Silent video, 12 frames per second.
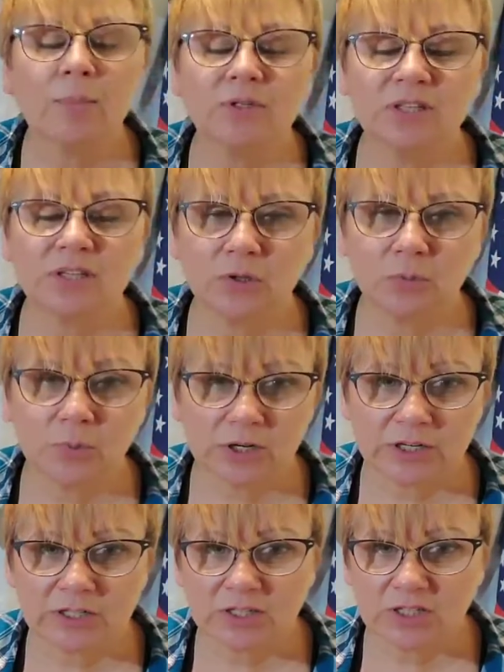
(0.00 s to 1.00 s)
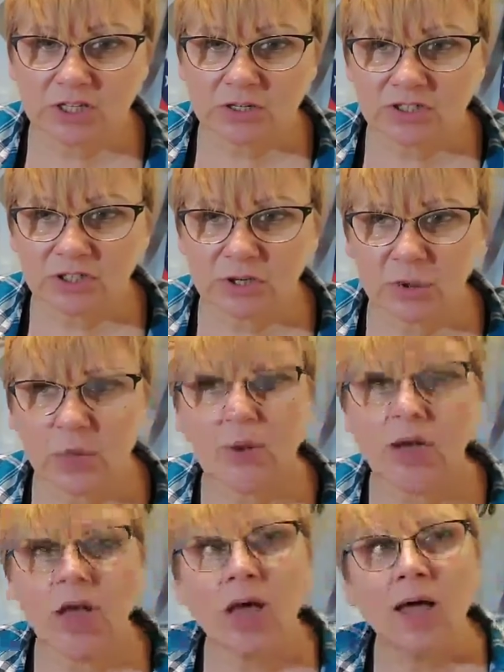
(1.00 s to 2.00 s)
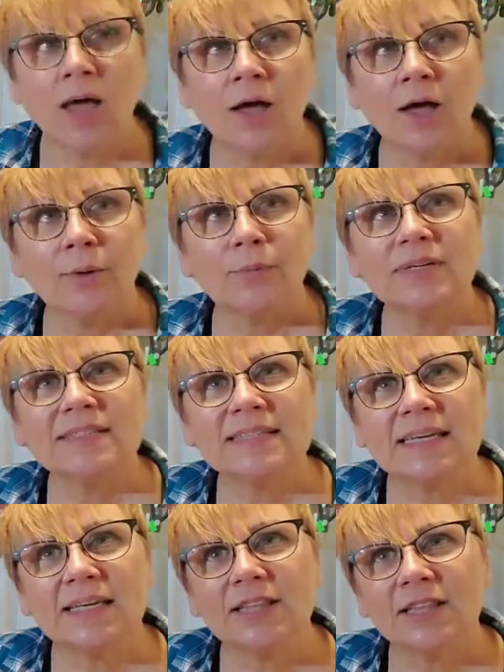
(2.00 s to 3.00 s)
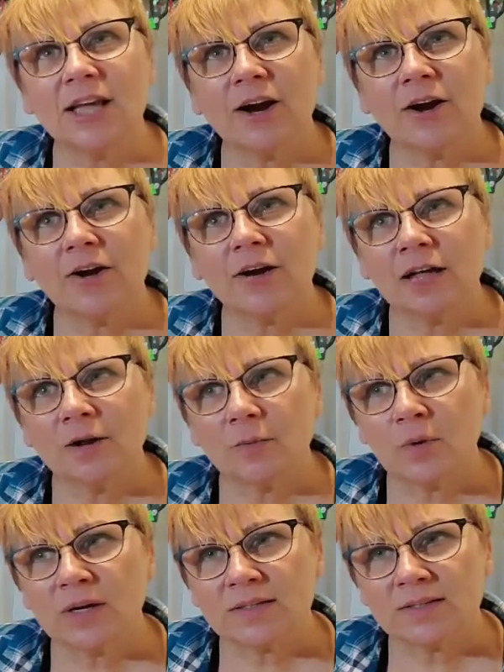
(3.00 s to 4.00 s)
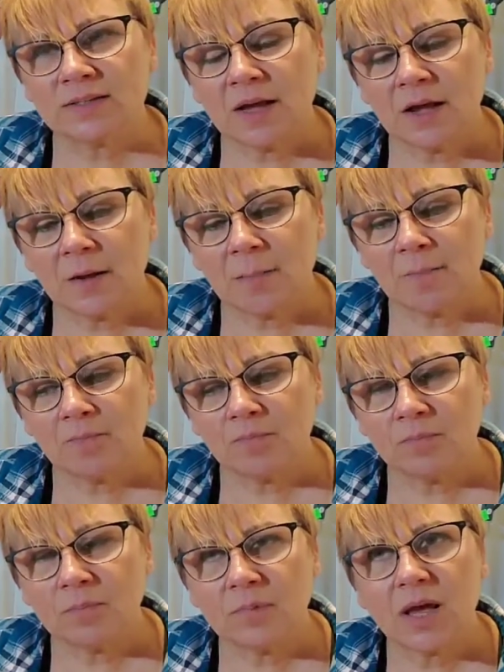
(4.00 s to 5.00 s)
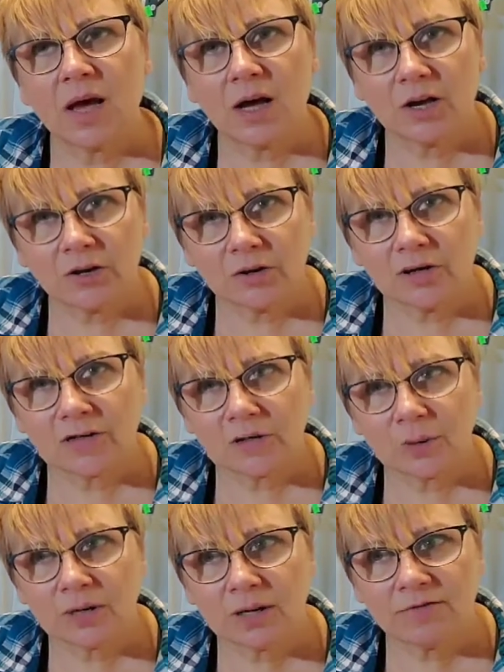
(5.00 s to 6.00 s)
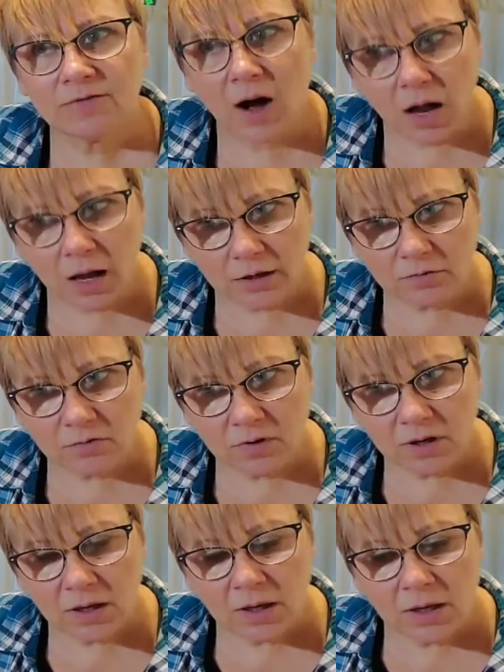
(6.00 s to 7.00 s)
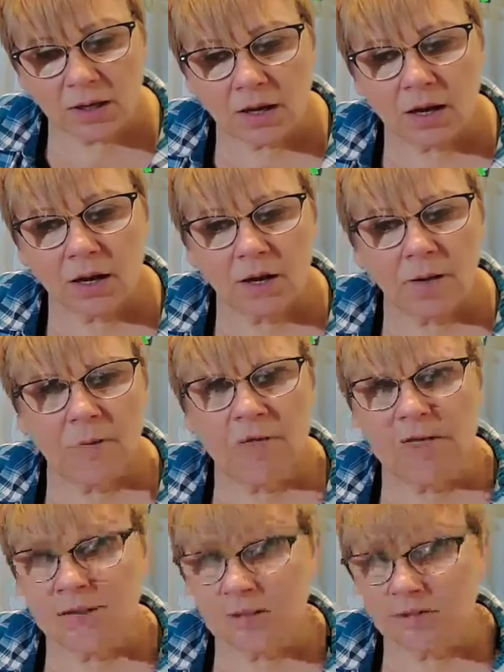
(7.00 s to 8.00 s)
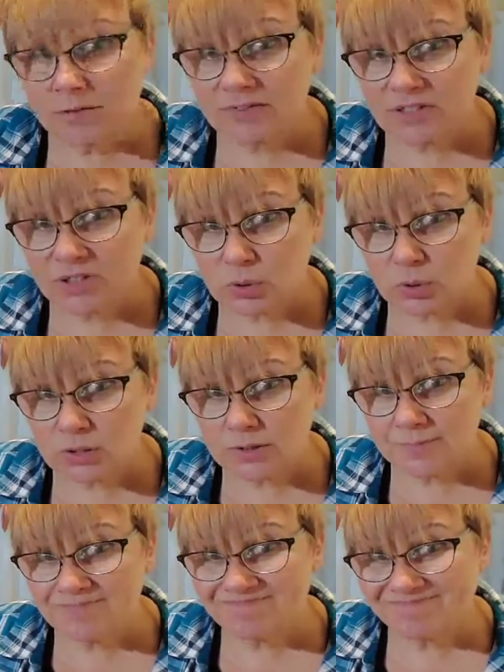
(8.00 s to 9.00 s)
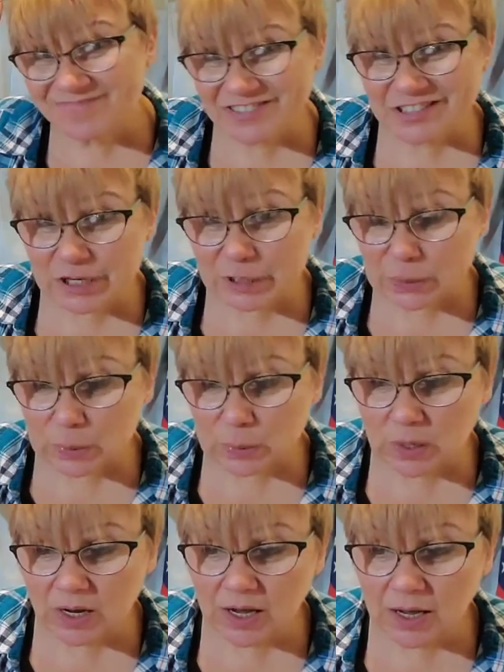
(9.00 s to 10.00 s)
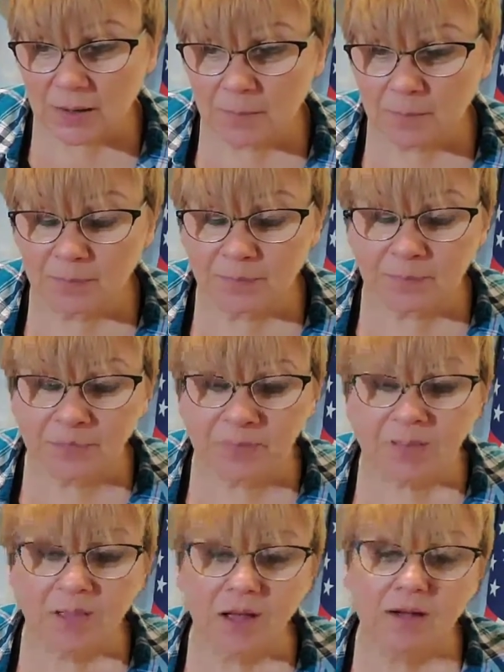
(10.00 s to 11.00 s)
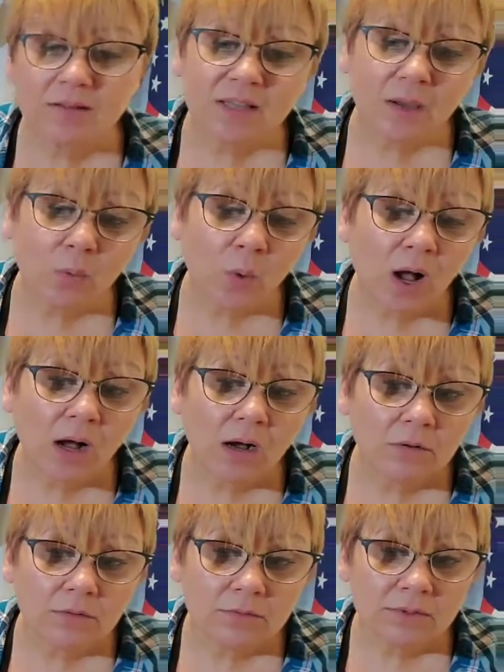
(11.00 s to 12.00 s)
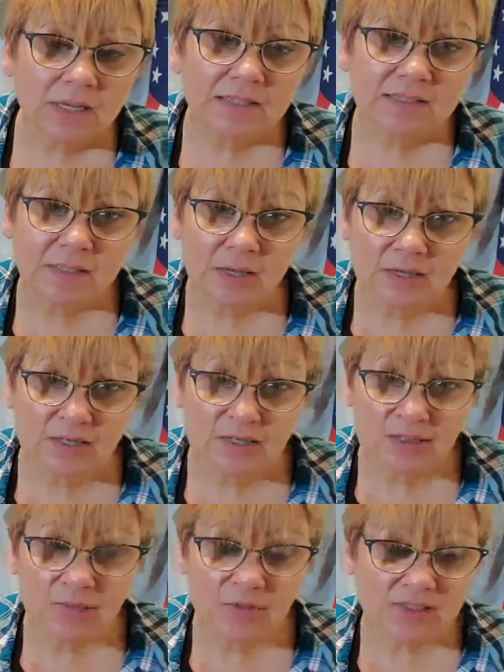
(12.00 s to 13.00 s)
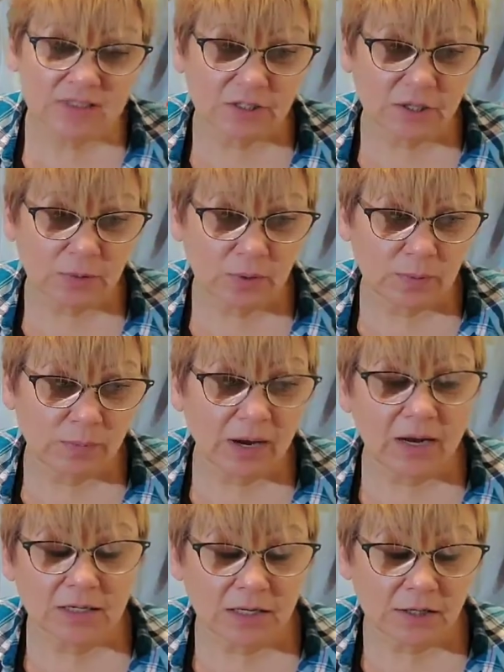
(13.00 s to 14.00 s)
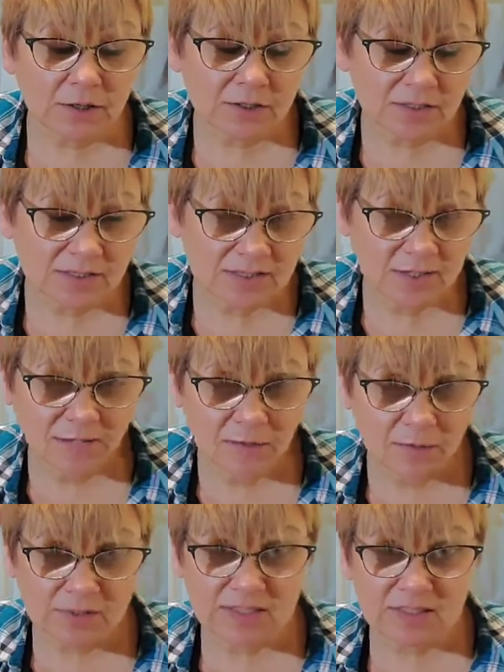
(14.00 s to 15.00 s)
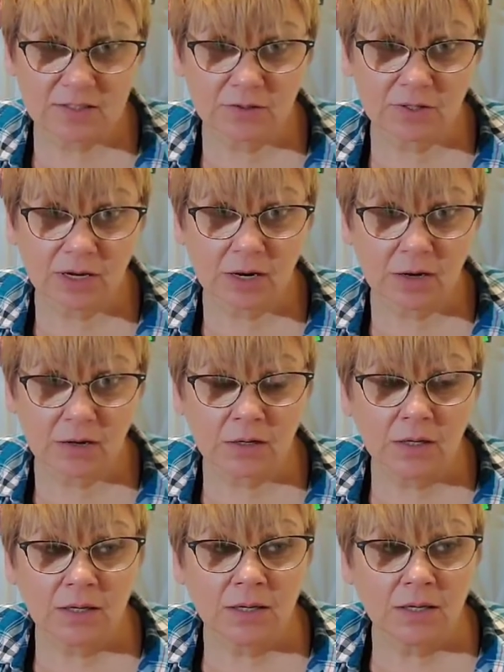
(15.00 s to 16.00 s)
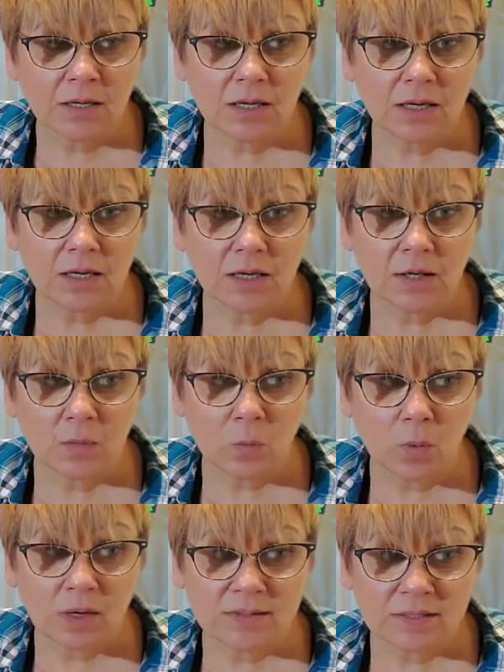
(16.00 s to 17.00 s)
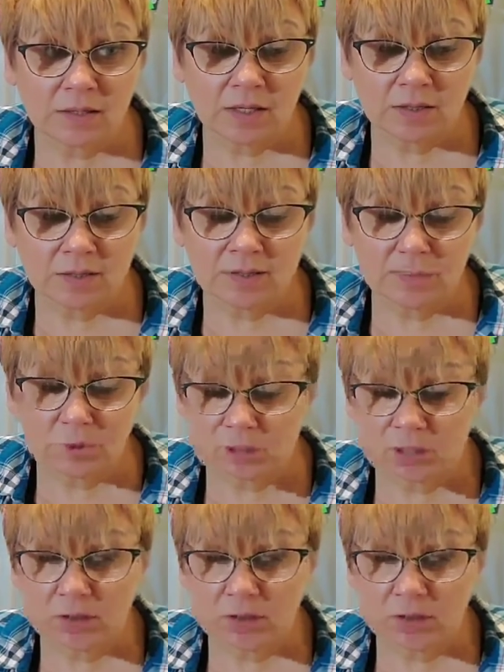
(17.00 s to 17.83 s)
So that particular book I just showed you was in there, and it was 125 in the thrift store. So I was like, wow. And so I just recently went back and I looked to see if it was still there, and it wasn't.